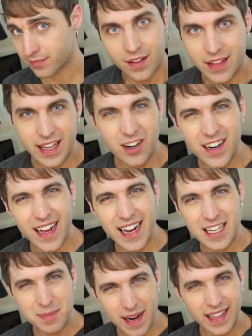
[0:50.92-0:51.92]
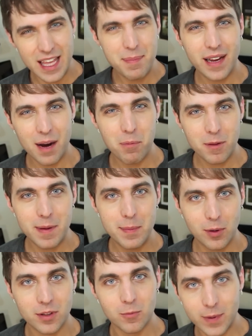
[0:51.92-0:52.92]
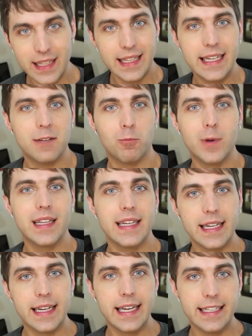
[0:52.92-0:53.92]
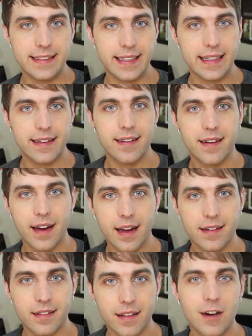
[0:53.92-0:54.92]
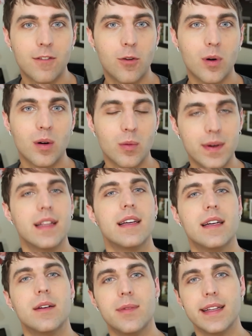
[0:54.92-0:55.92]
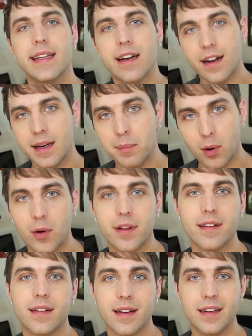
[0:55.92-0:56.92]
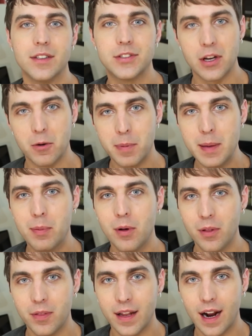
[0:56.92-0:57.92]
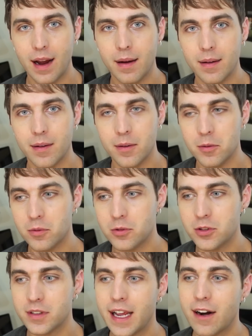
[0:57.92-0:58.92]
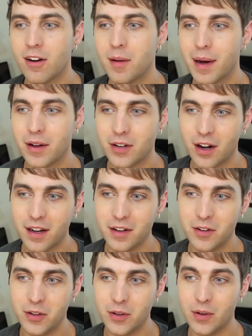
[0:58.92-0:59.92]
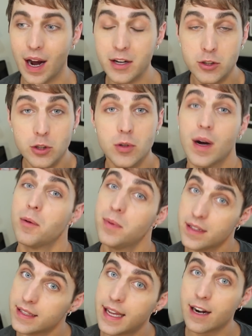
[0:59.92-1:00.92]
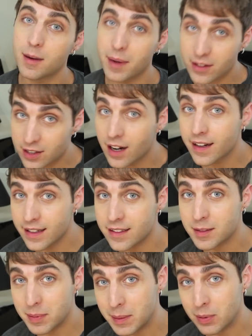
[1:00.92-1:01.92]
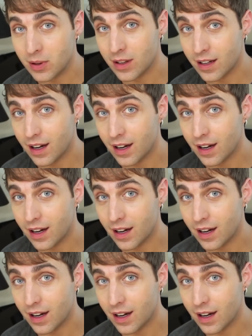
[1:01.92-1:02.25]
The internet has made keeping up with people really, really easy and therefore really, really unimportant. And so people that I should care about talking to, I do, I really care about talking to people,